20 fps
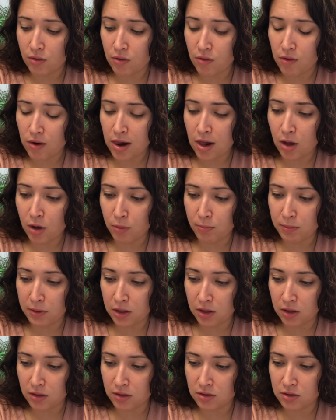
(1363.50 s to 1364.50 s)

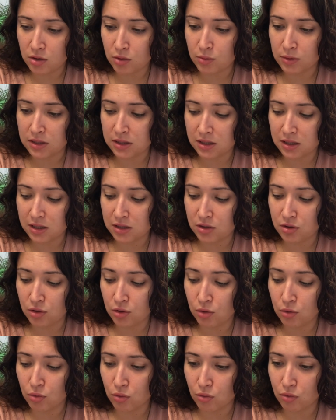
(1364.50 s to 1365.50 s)
helping to assist
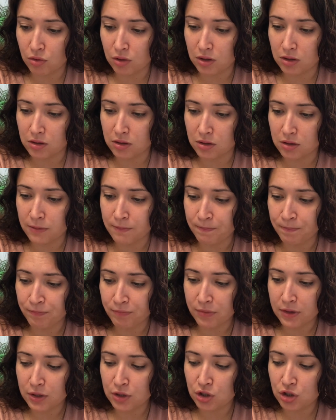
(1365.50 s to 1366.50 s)
you through this
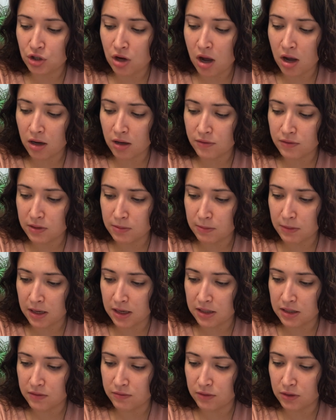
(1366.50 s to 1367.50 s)
shock of some
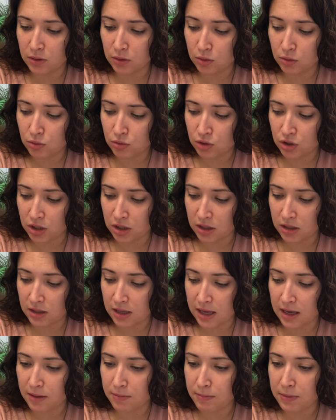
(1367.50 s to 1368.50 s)
kind of illusion,
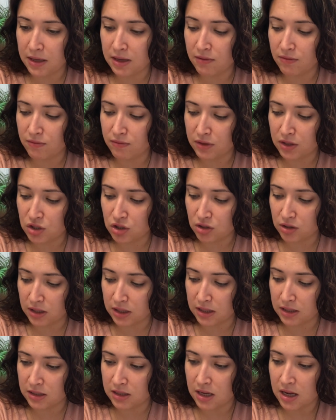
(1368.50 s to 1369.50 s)
like being
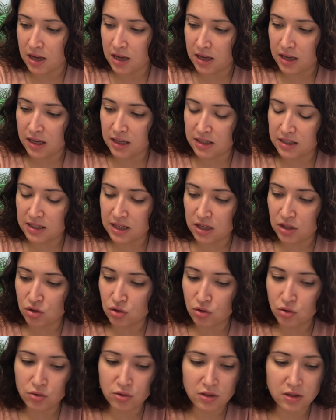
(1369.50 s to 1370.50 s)
vigilant and staying
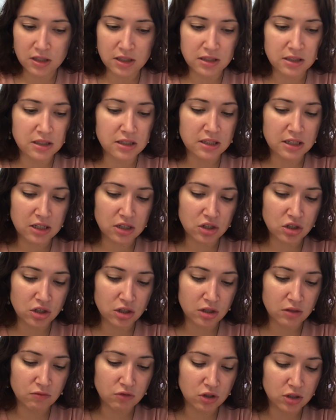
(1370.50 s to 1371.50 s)
true to this
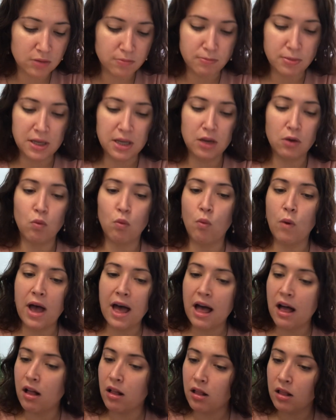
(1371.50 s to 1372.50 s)
intention of just being
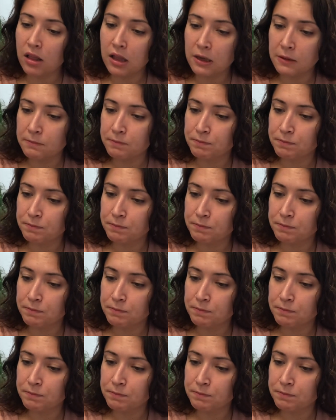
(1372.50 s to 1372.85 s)
well.